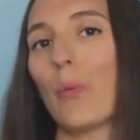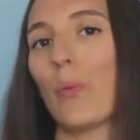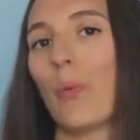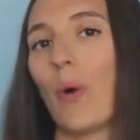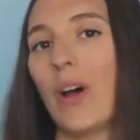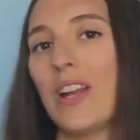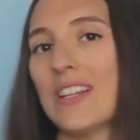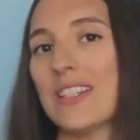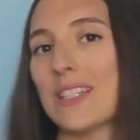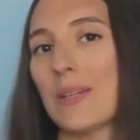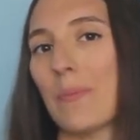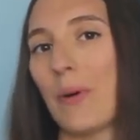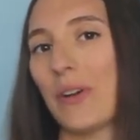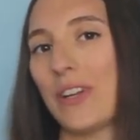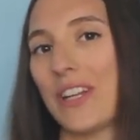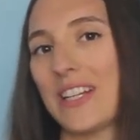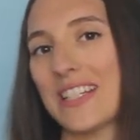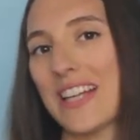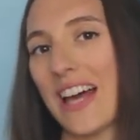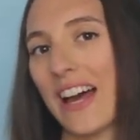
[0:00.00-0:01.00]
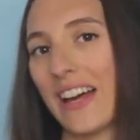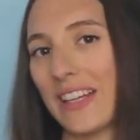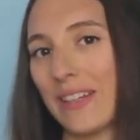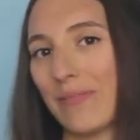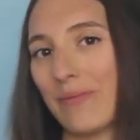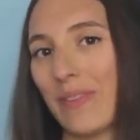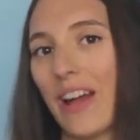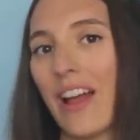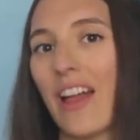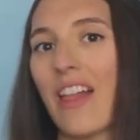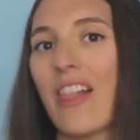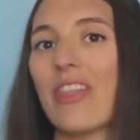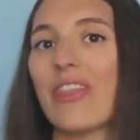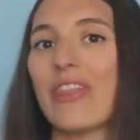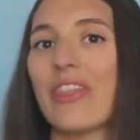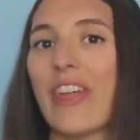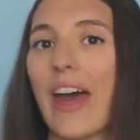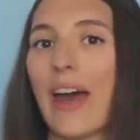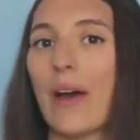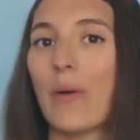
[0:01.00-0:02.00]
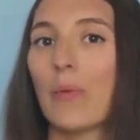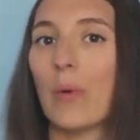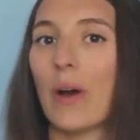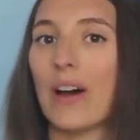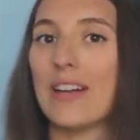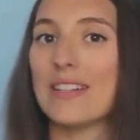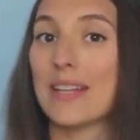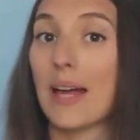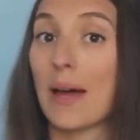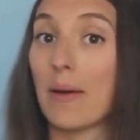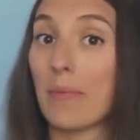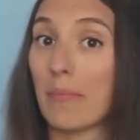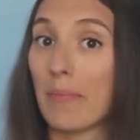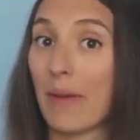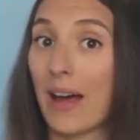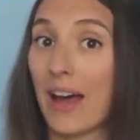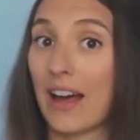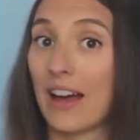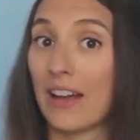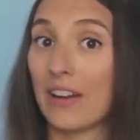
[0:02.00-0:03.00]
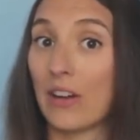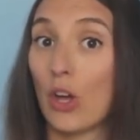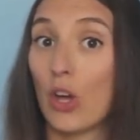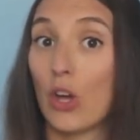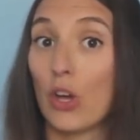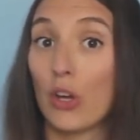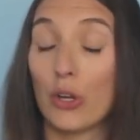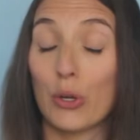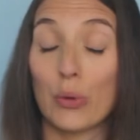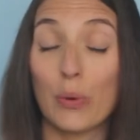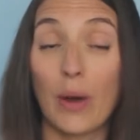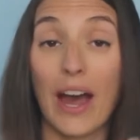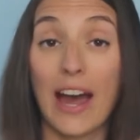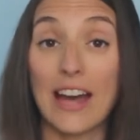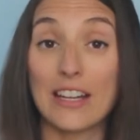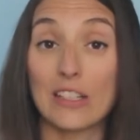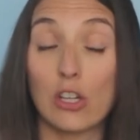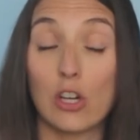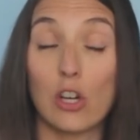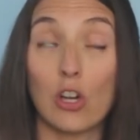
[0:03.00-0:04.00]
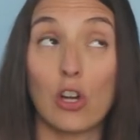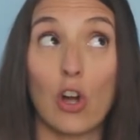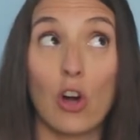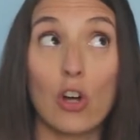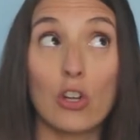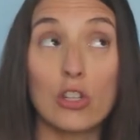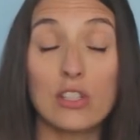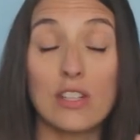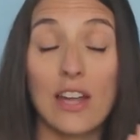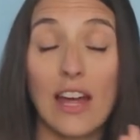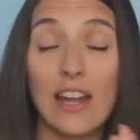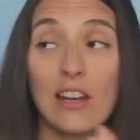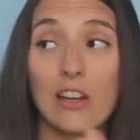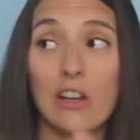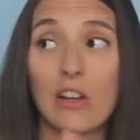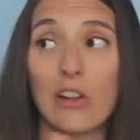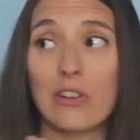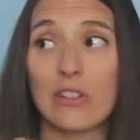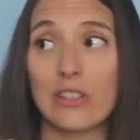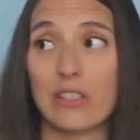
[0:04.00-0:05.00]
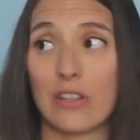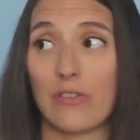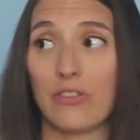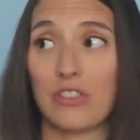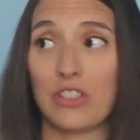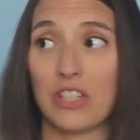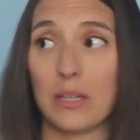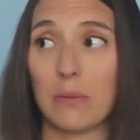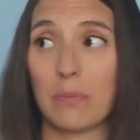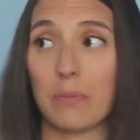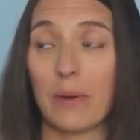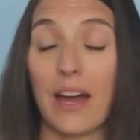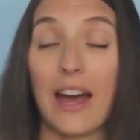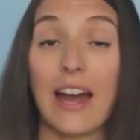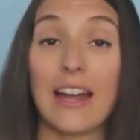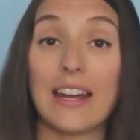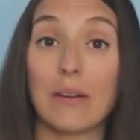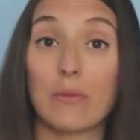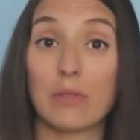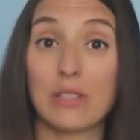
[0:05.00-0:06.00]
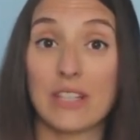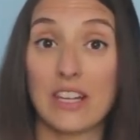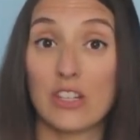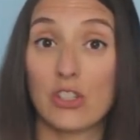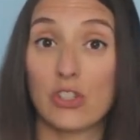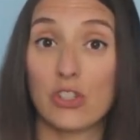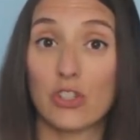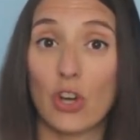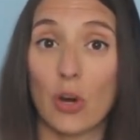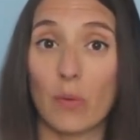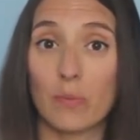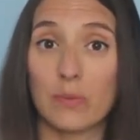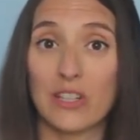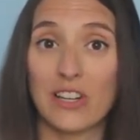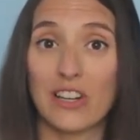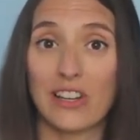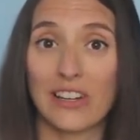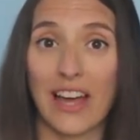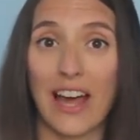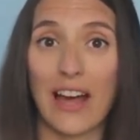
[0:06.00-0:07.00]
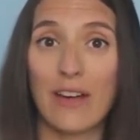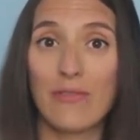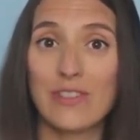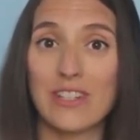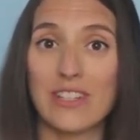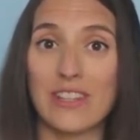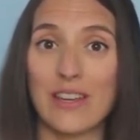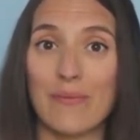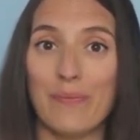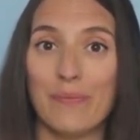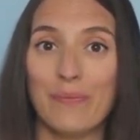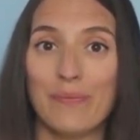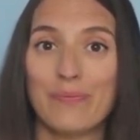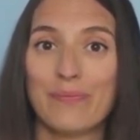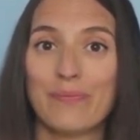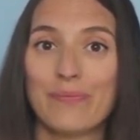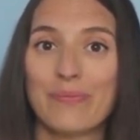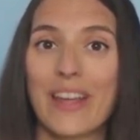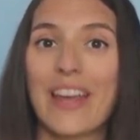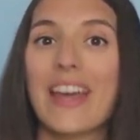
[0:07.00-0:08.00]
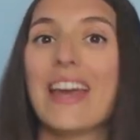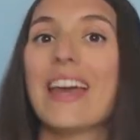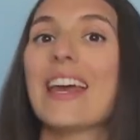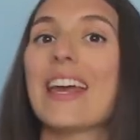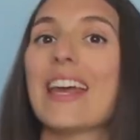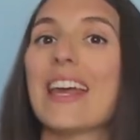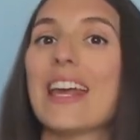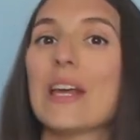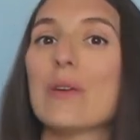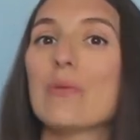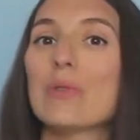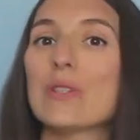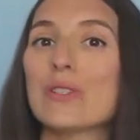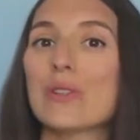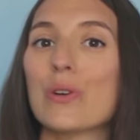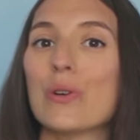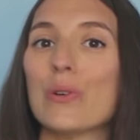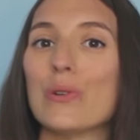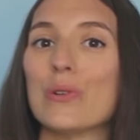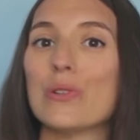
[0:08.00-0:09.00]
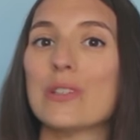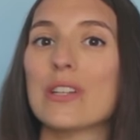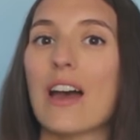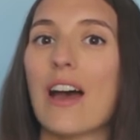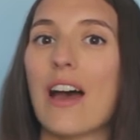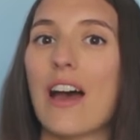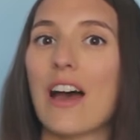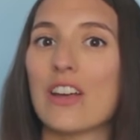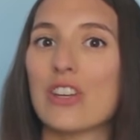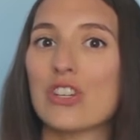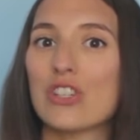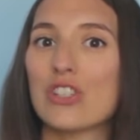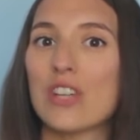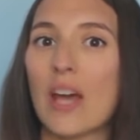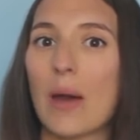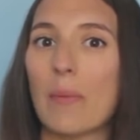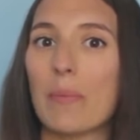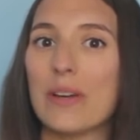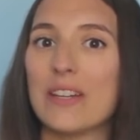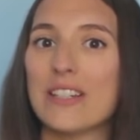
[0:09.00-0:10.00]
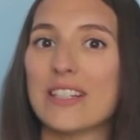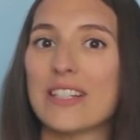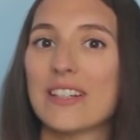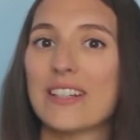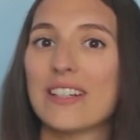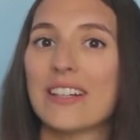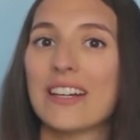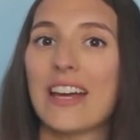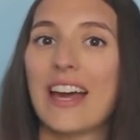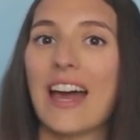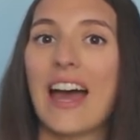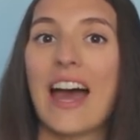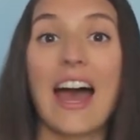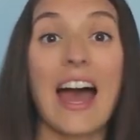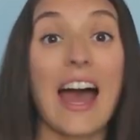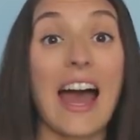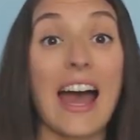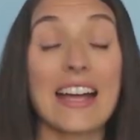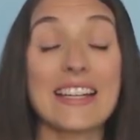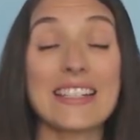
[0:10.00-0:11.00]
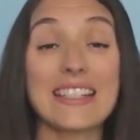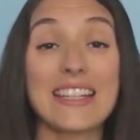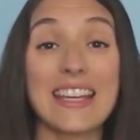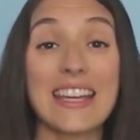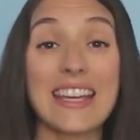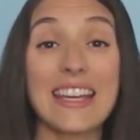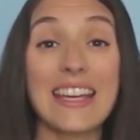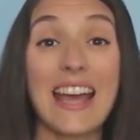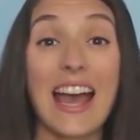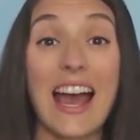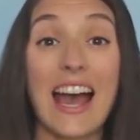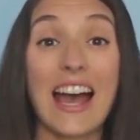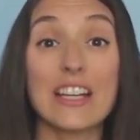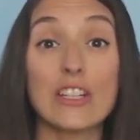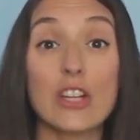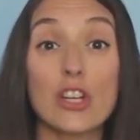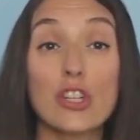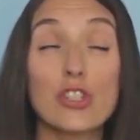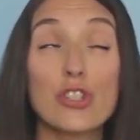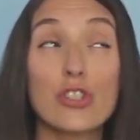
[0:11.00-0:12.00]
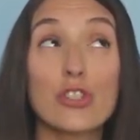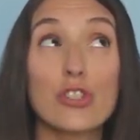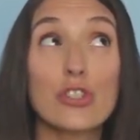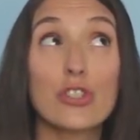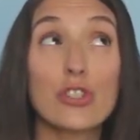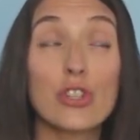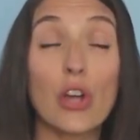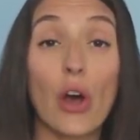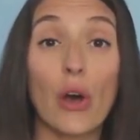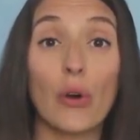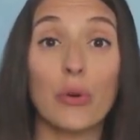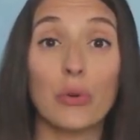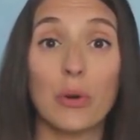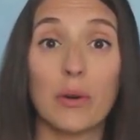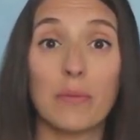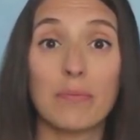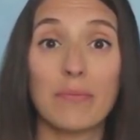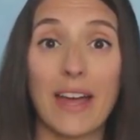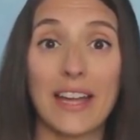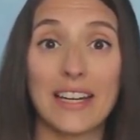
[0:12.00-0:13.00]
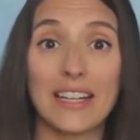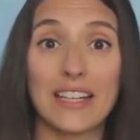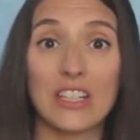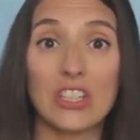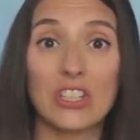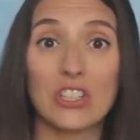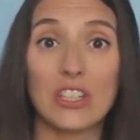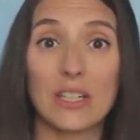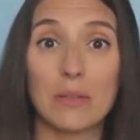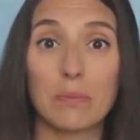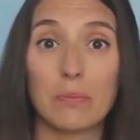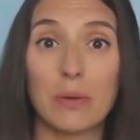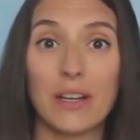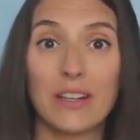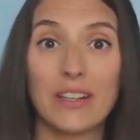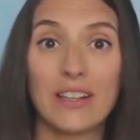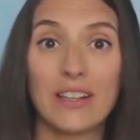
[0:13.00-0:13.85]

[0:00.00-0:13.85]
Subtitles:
Once upon a time, there was a man who had lots and lots of sheep and it was his job to look after them. He was called a shepherd and he had so many sheep.